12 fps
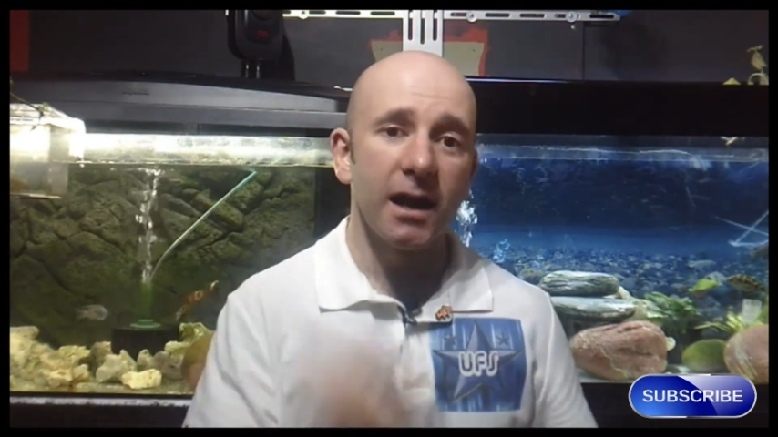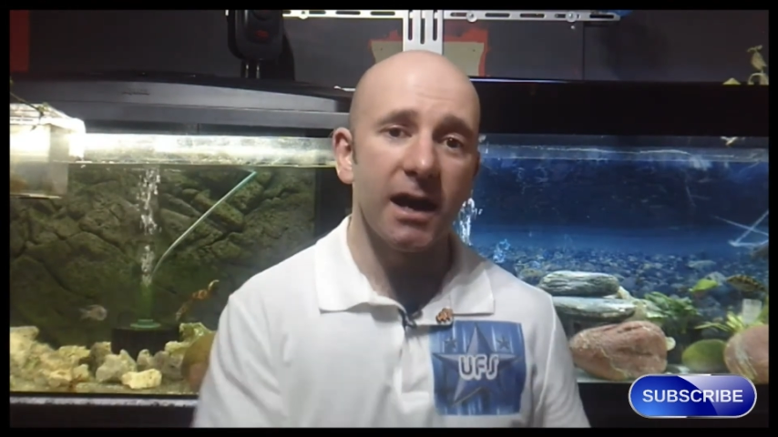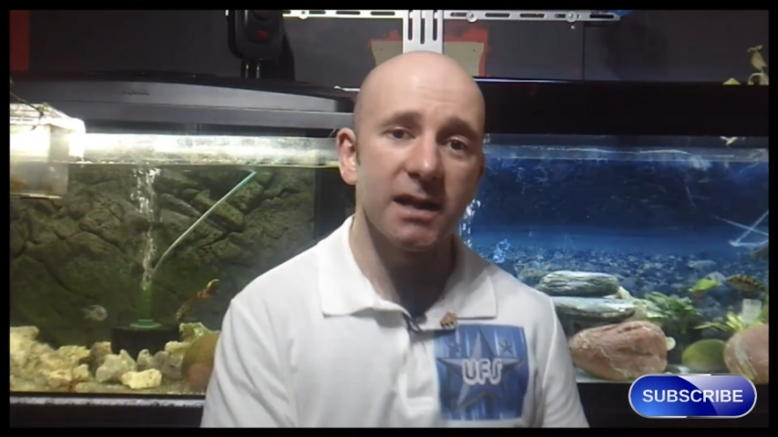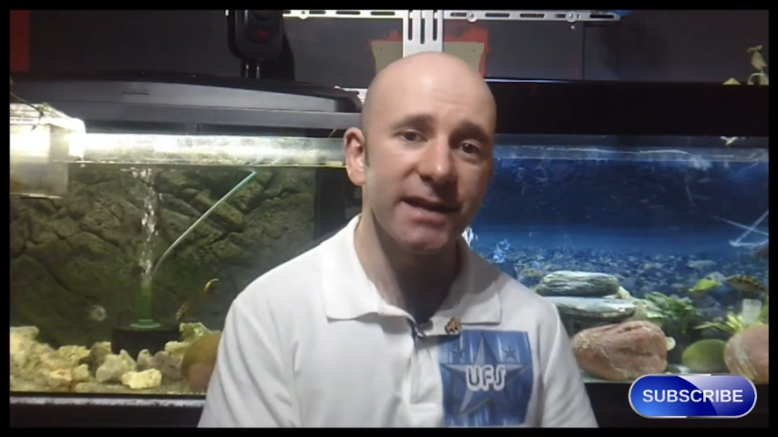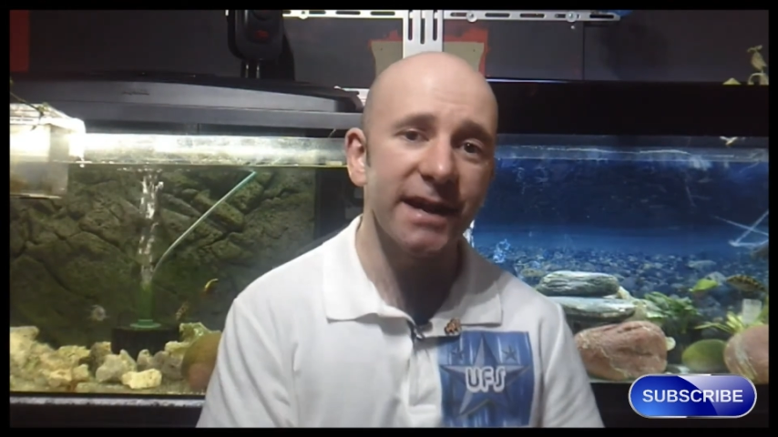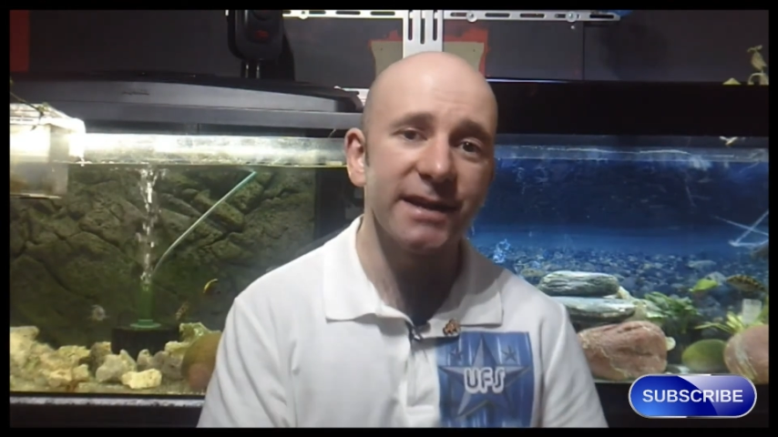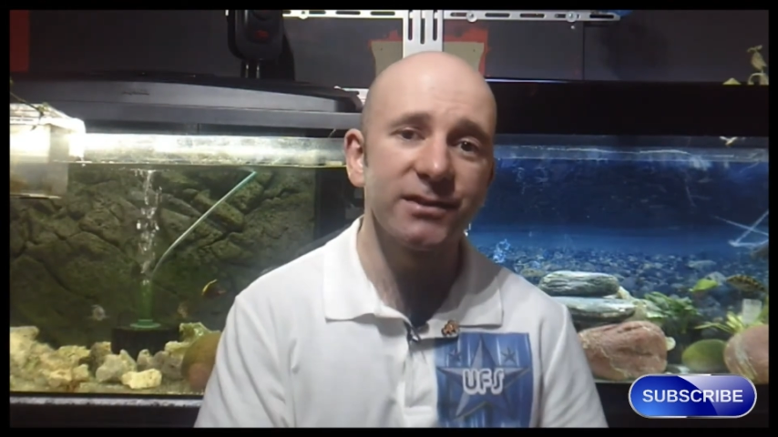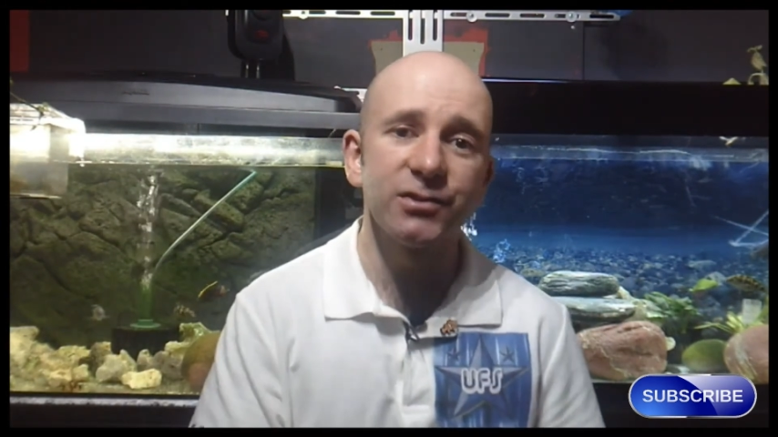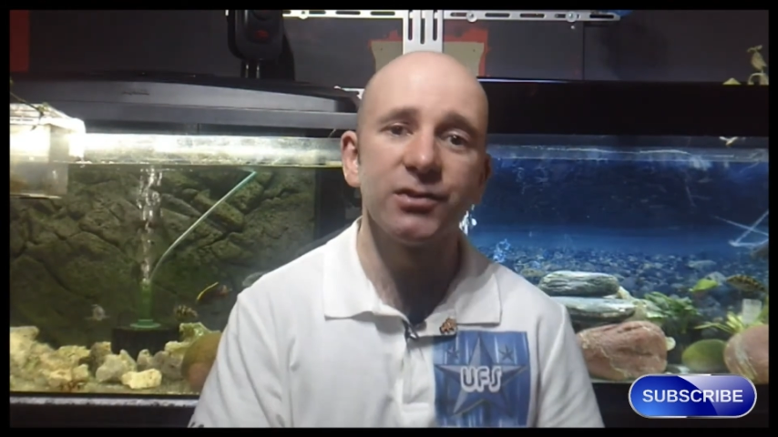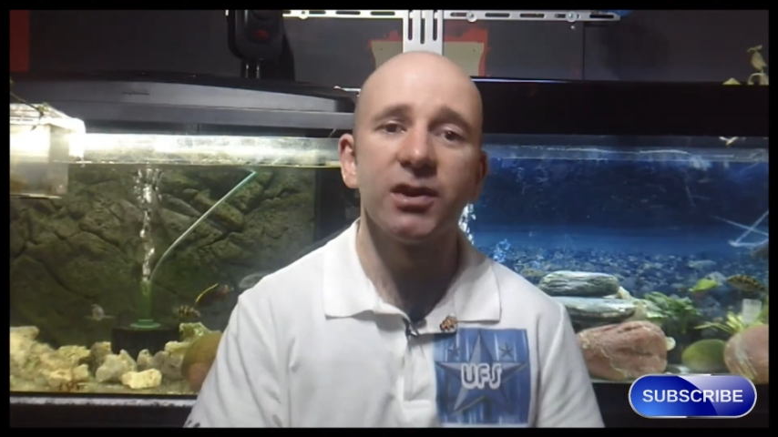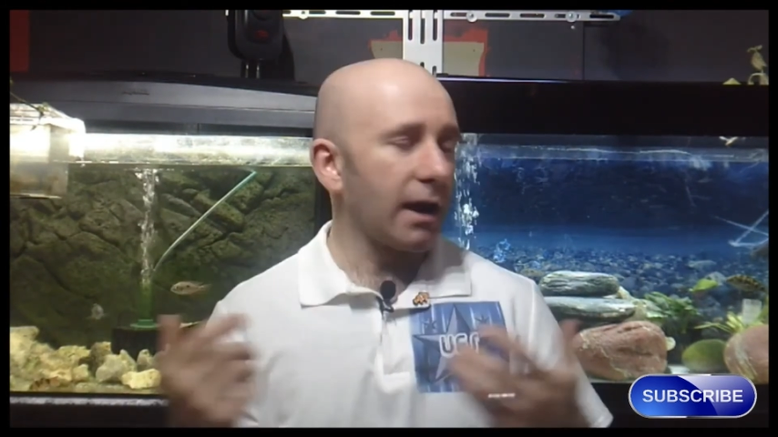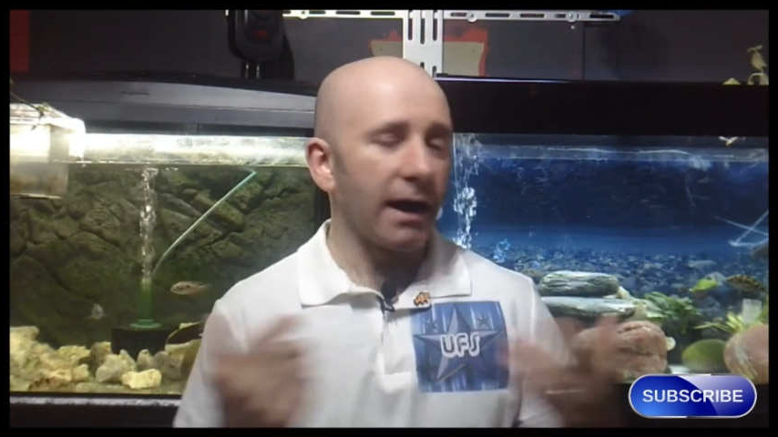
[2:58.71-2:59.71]
as I
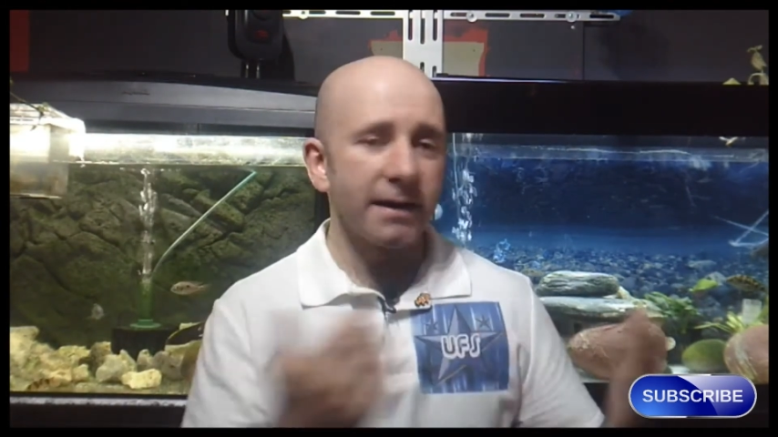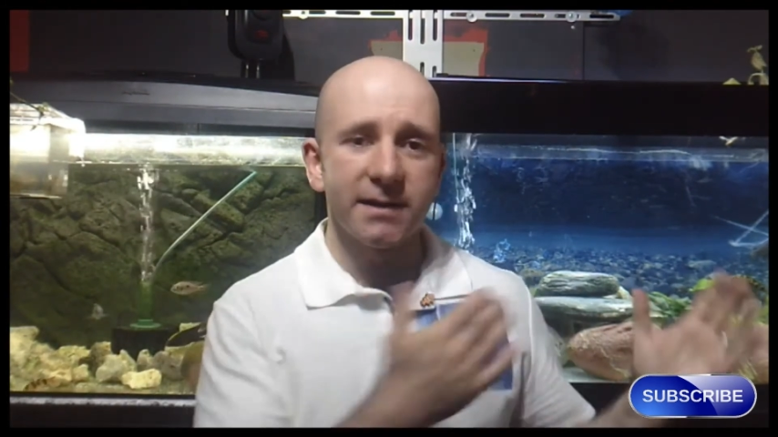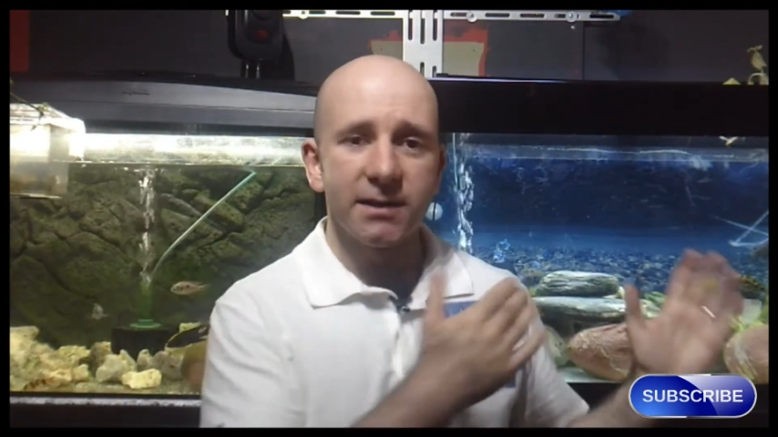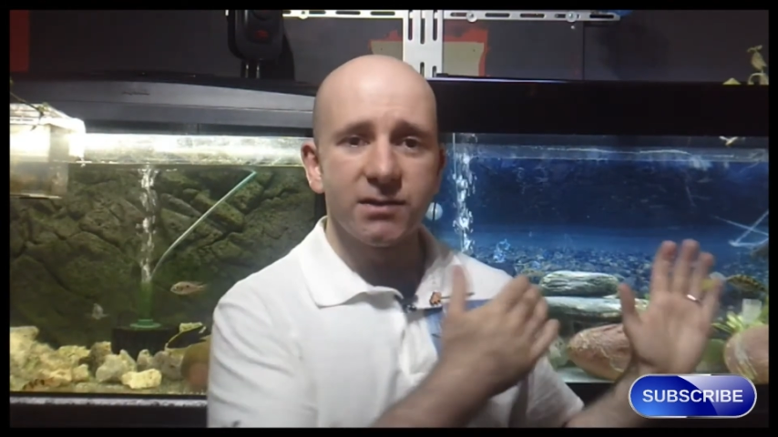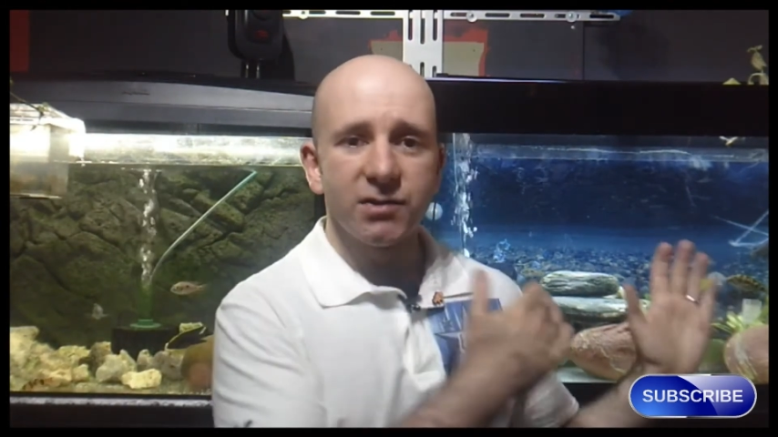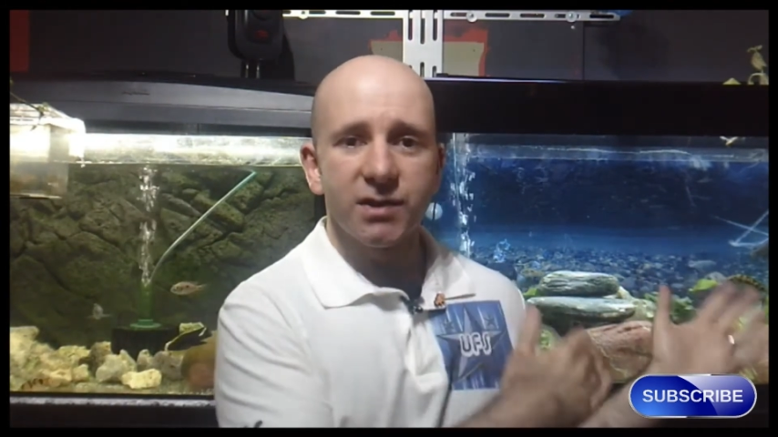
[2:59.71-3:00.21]
do. I tend